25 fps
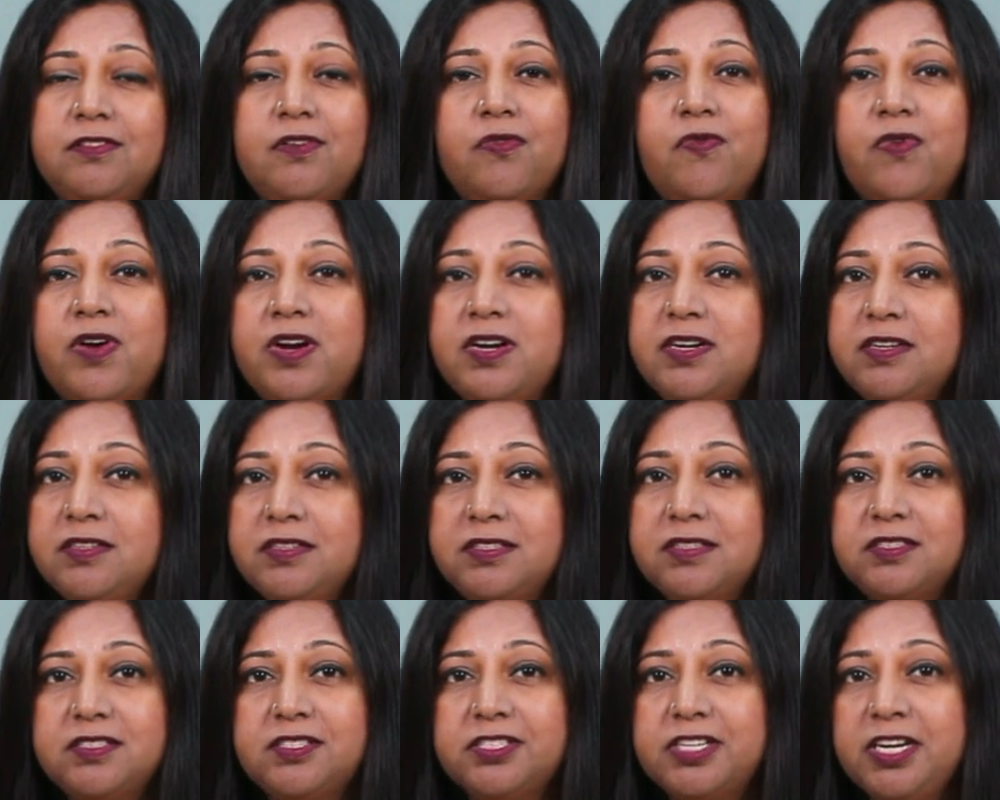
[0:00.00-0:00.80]
the world
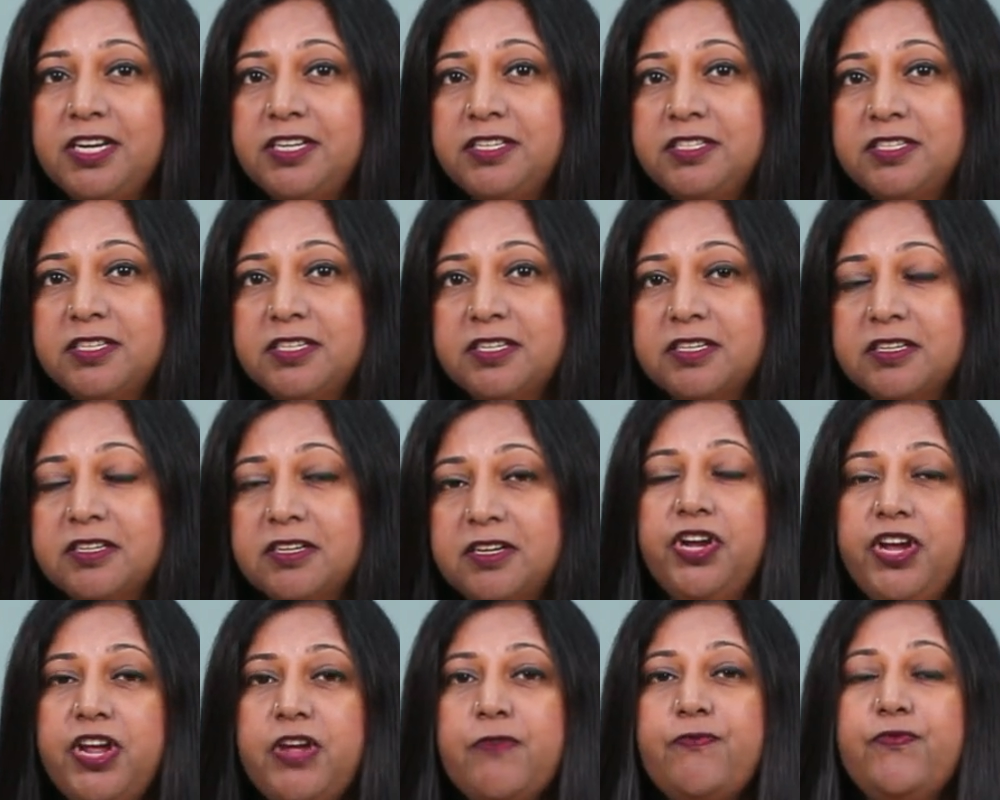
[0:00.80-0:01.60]
is
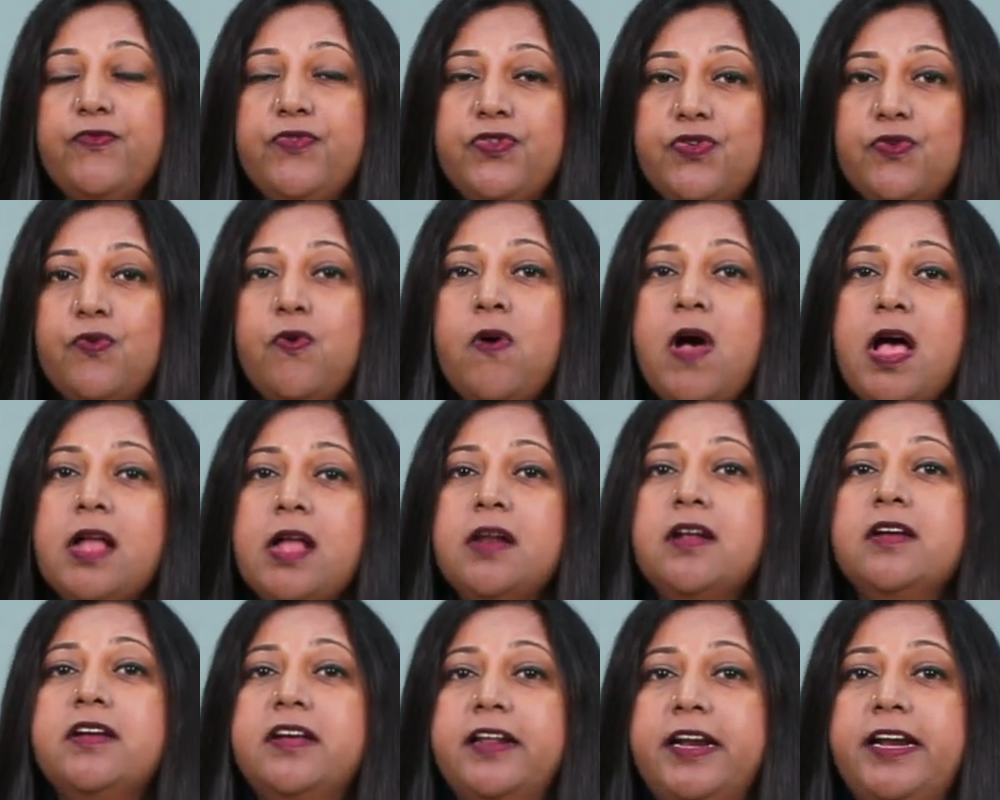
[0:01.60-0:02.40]
changing. If you
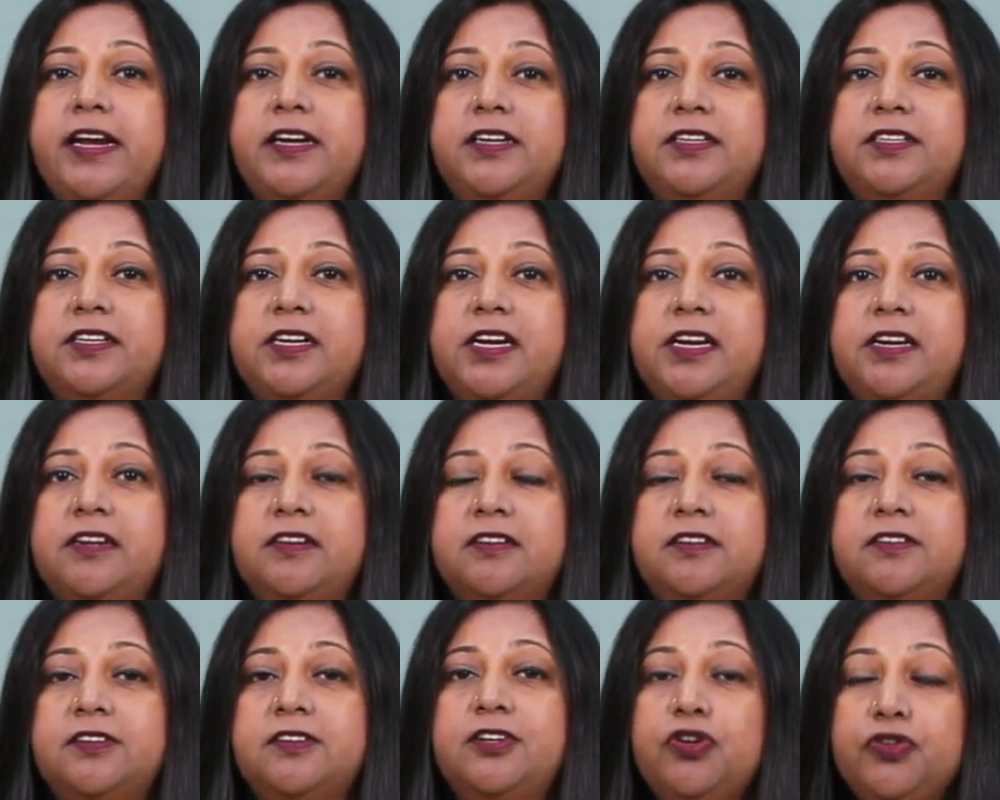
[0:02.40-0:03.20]
are a great
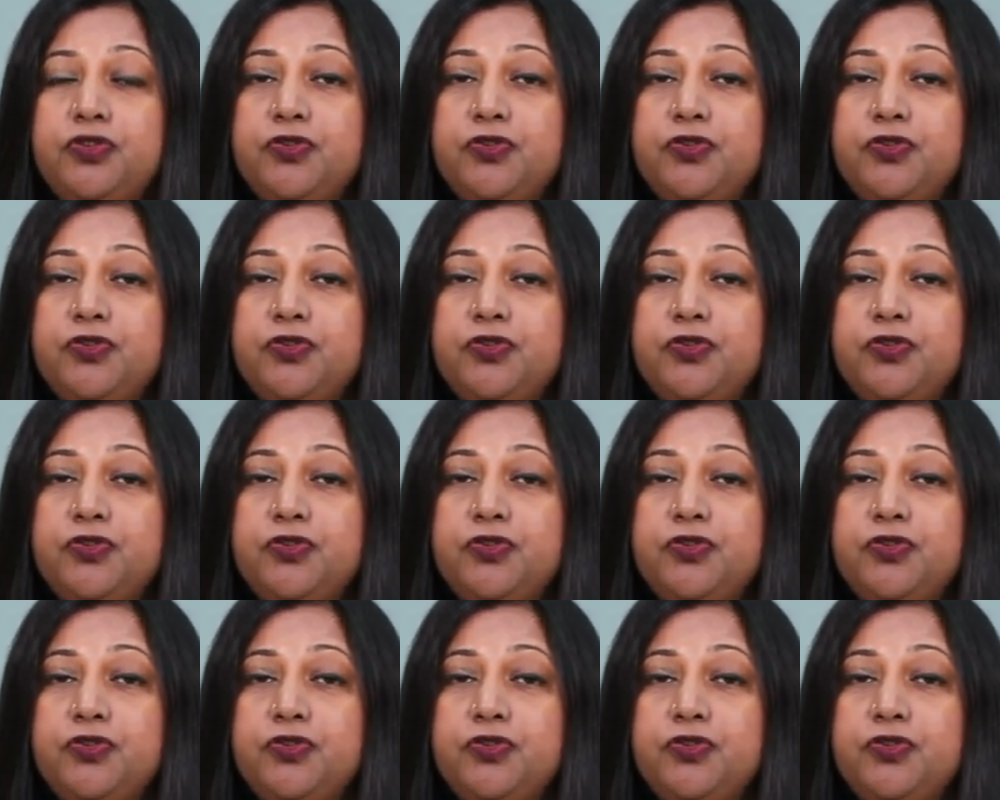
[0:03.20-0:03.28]
trainer,